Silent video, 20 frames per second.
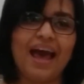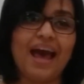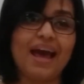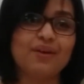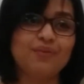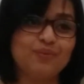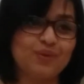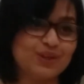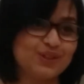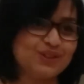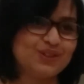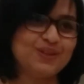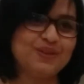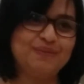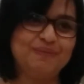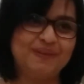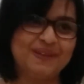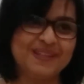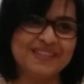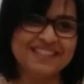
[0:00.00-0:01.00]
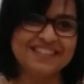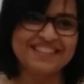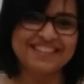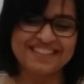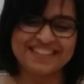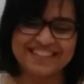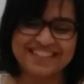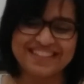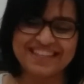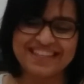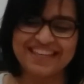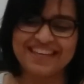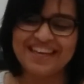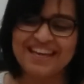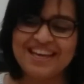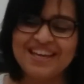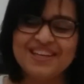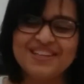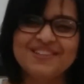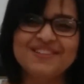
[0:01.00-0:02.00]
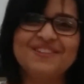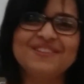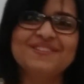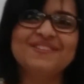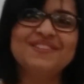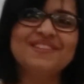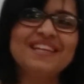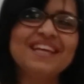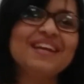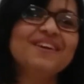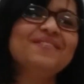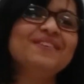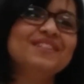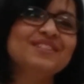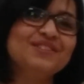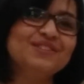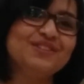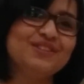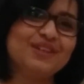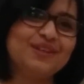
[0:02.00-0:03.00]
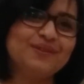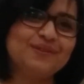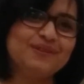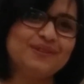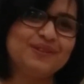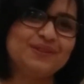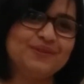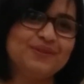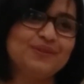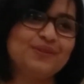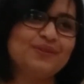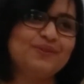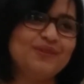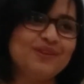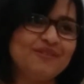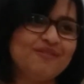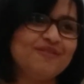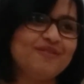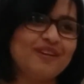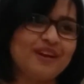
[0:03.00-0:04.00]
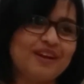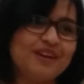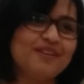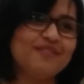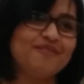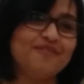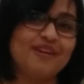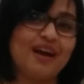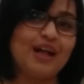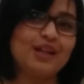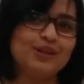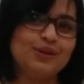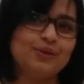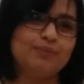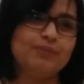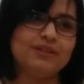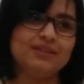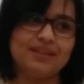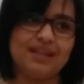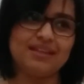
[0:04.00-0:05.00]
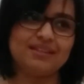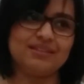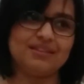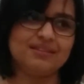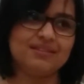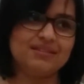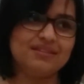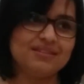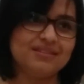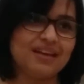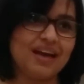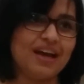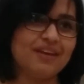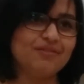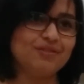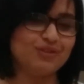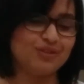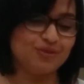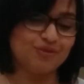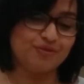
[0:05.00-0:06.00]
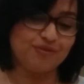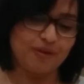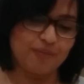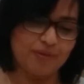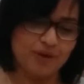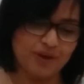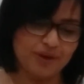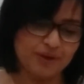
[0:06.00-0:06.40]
"And what's your point?" So today I want to share with you 3 very valuable lessons I've learned from